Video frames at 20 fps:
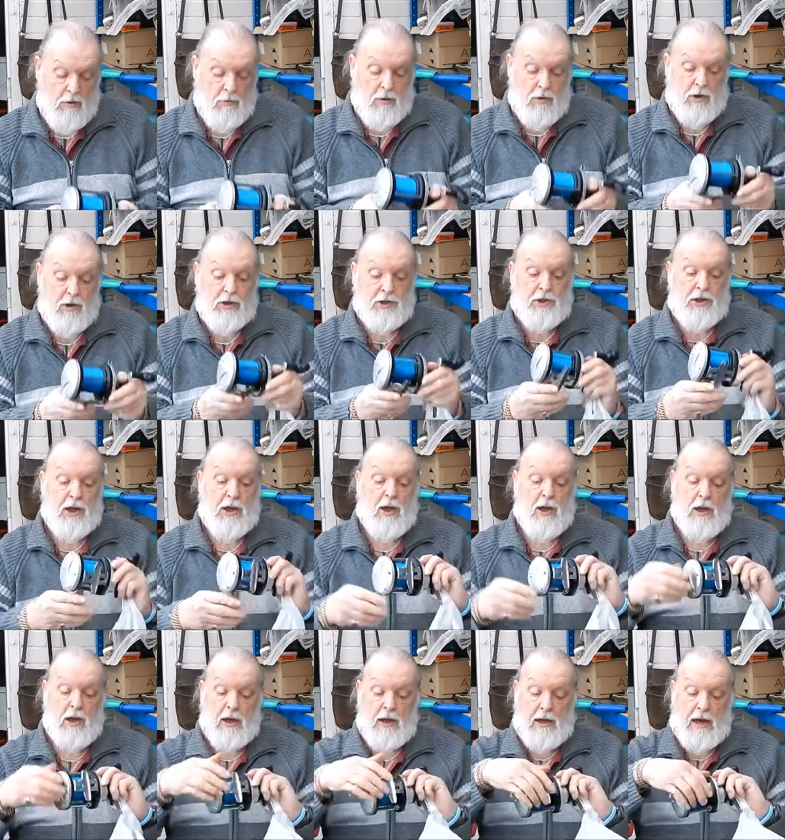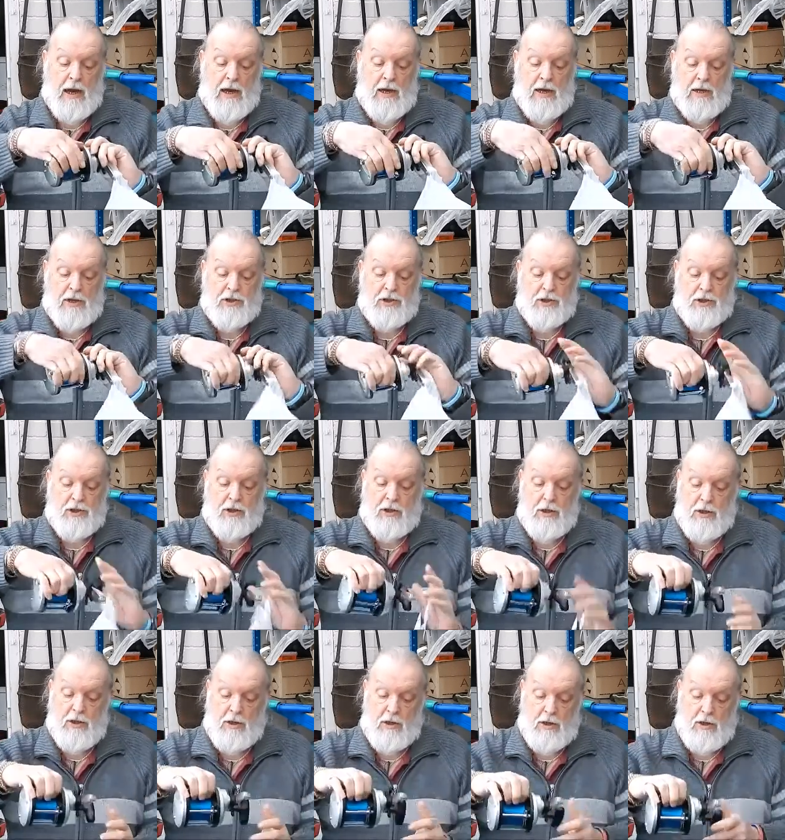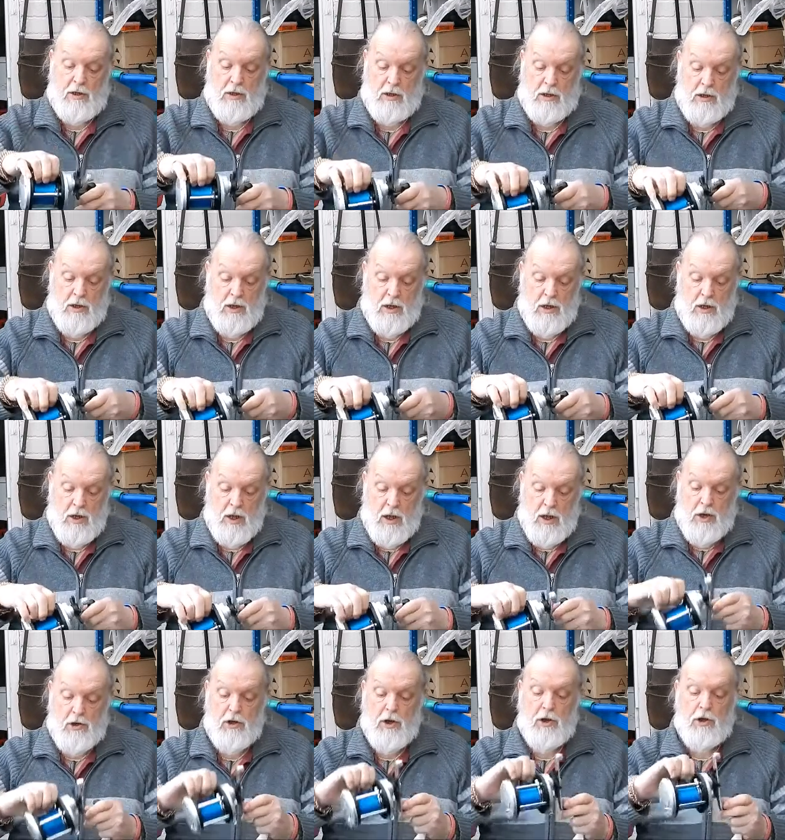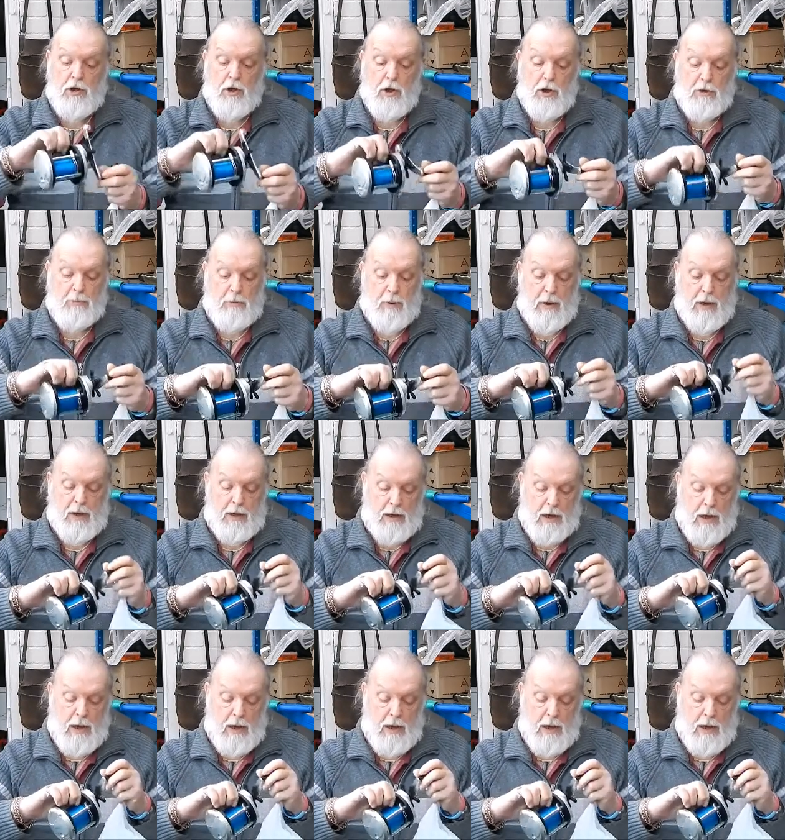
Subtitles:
But again, it's another nice big